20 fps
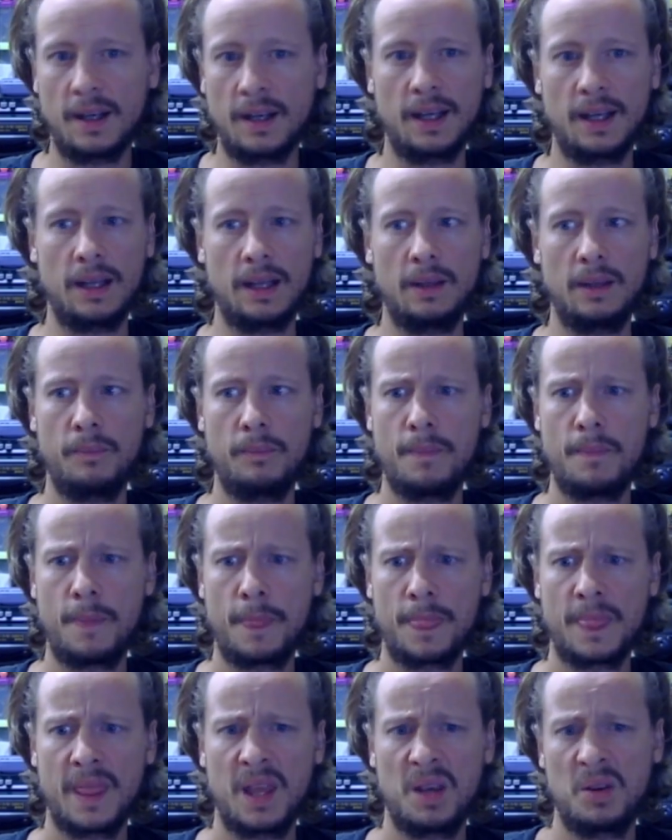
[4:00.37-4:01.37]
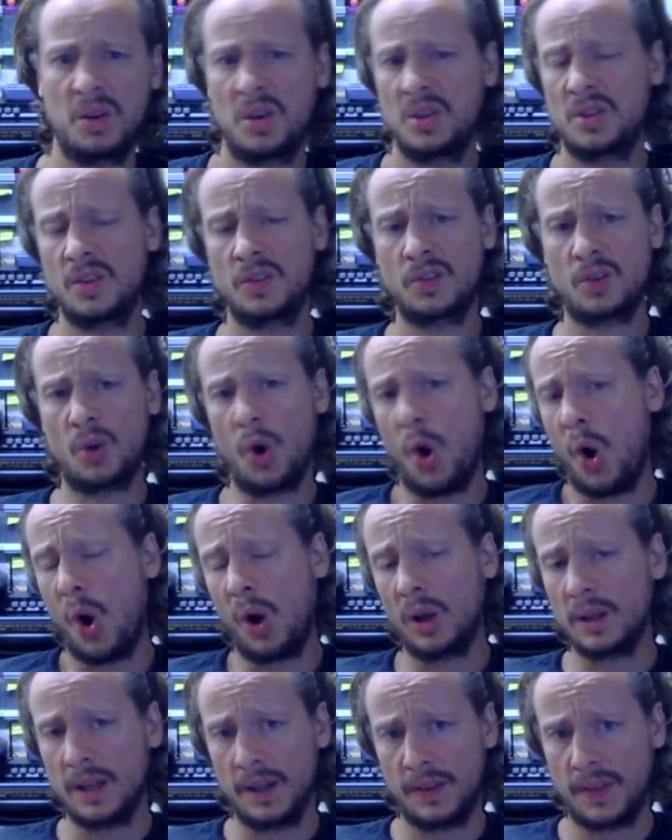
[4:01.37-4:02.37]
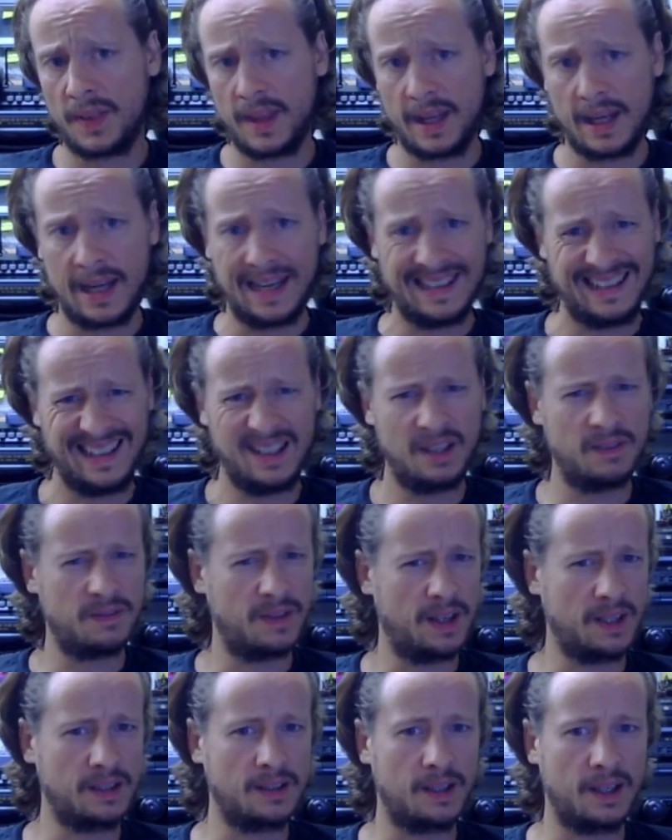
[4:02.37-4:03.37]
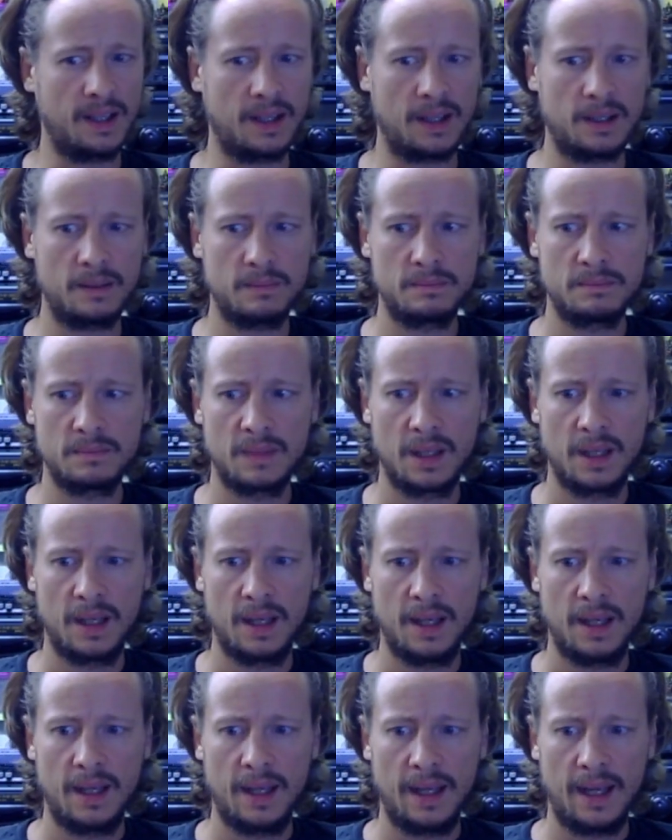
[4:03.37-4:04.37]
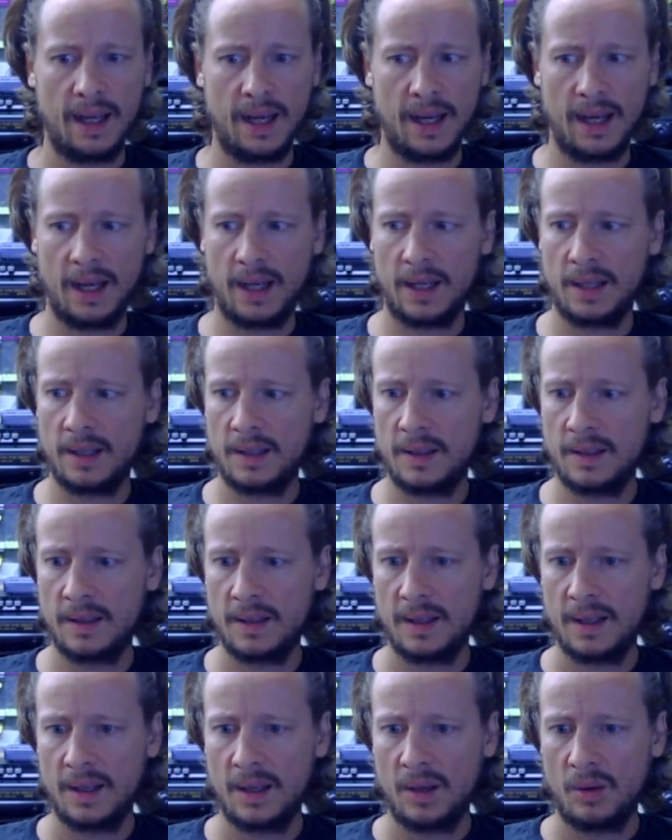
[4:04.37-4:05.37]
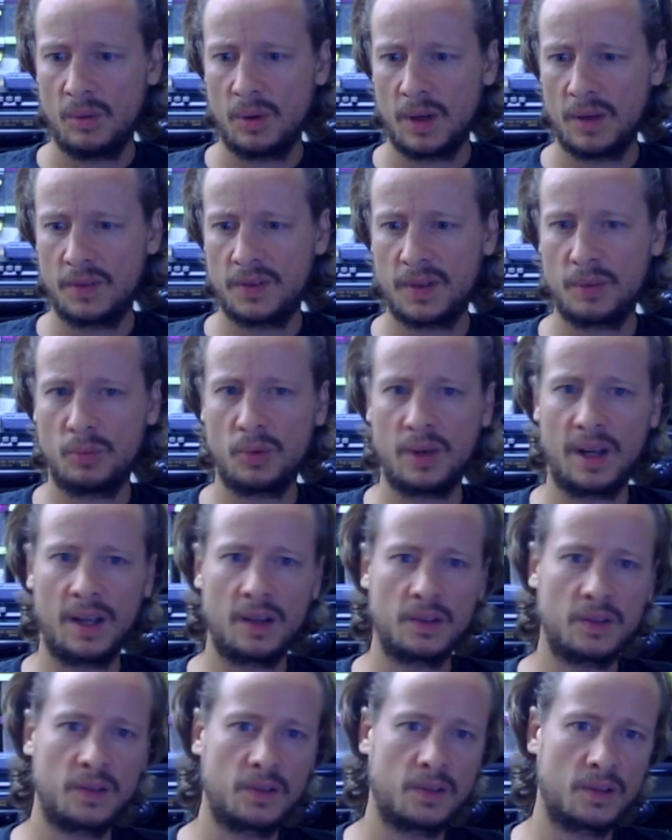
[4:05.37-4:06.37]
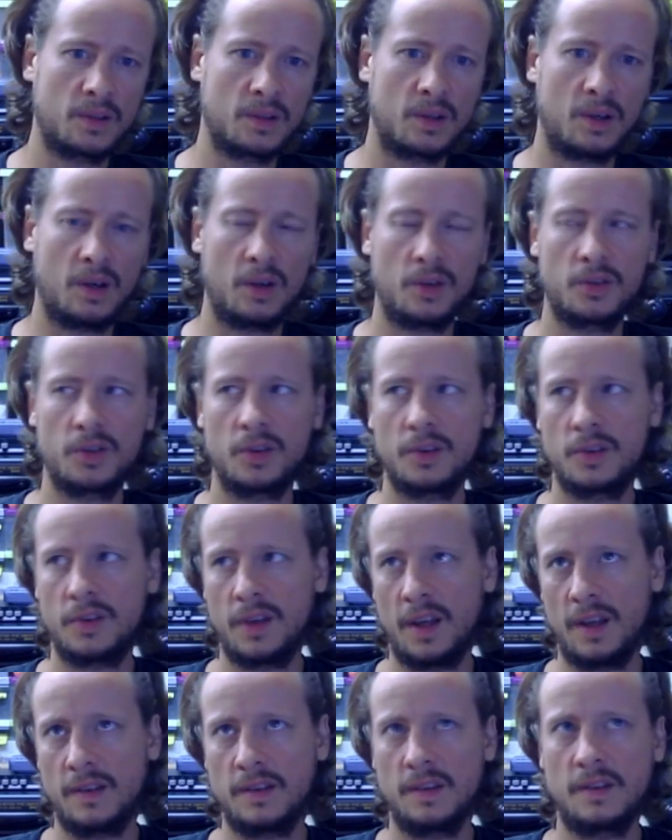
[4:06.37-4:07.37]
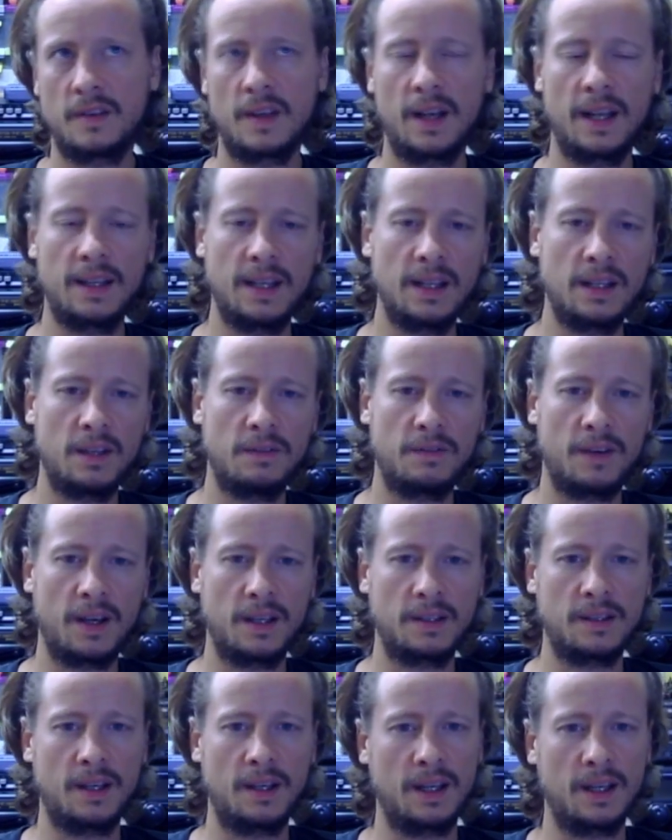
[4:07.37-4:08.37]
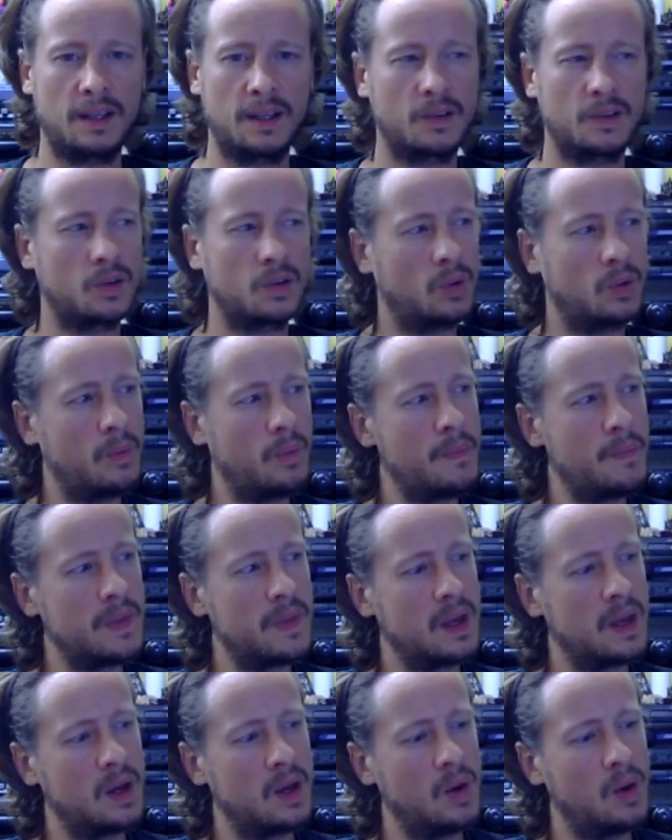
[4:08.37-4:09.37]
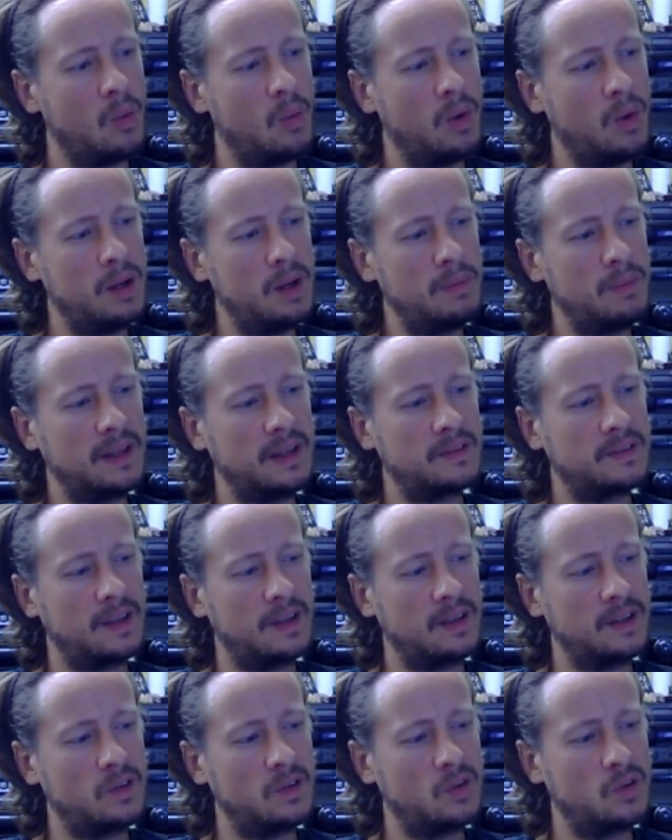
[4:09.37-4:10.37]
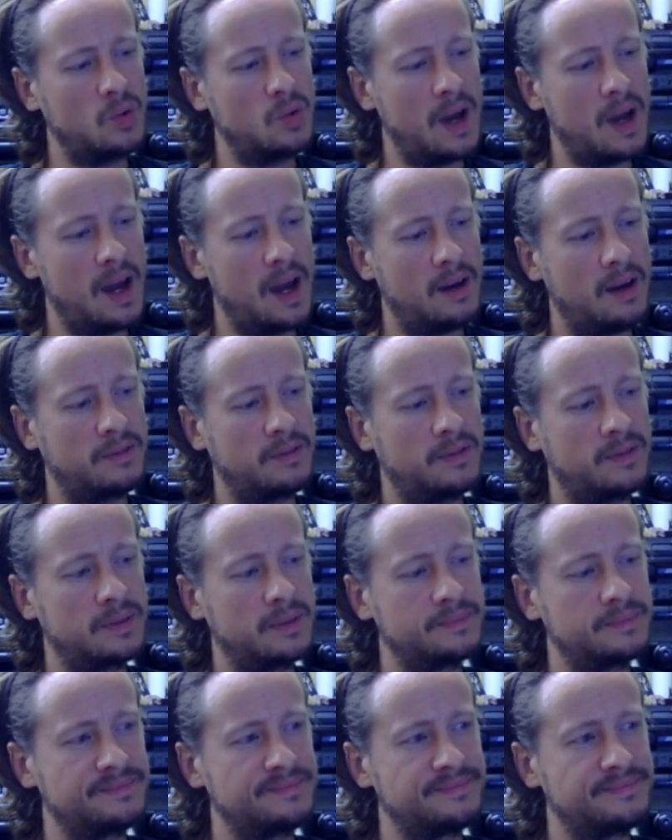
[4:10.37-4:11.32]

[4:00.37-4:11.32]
title? You could just call that thing identifying title. And what if someone else also says it's an identifying title? So would it make sense to have